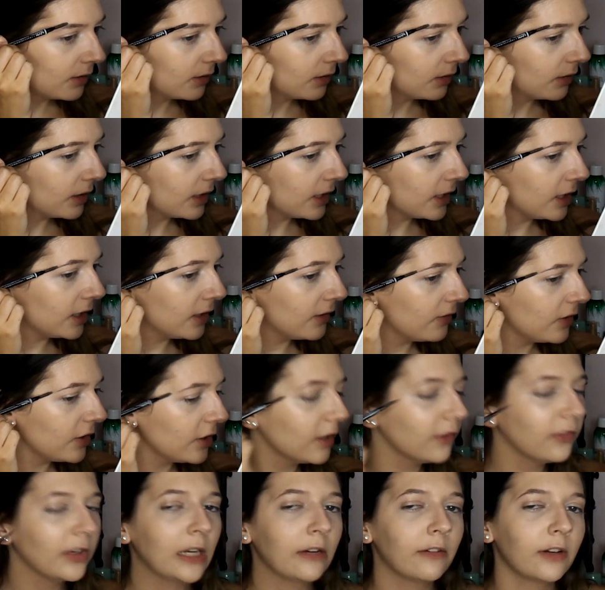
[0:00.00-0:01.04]
leave
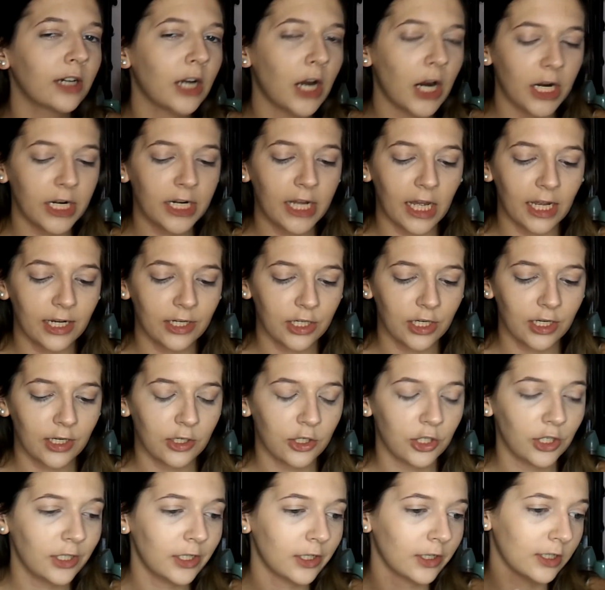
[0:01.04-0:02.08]
your favorite Kardashian
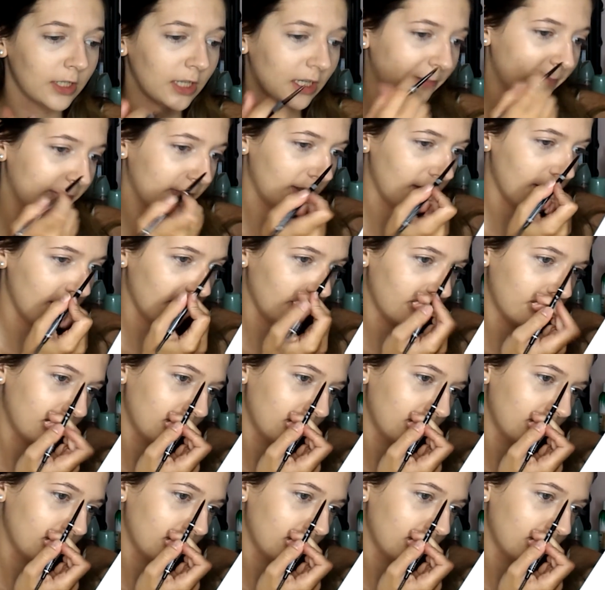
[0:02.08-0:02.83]
Jenner down below.